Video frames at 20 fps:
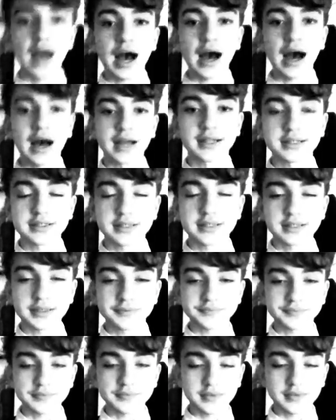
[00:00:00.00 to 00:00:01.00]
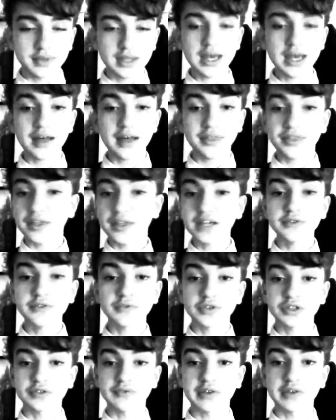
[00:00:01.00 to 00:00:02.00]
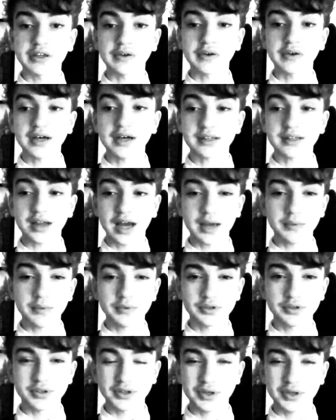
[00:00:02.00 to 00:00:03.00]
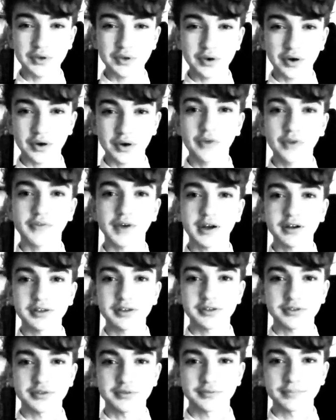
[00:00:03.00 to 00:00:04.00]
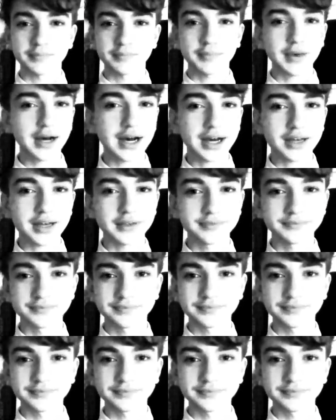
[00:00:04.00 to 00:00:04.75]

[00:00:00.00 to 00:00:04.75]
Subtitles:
And yeah, thank you for watching the video, guys, and I will see you all very soon. Bye.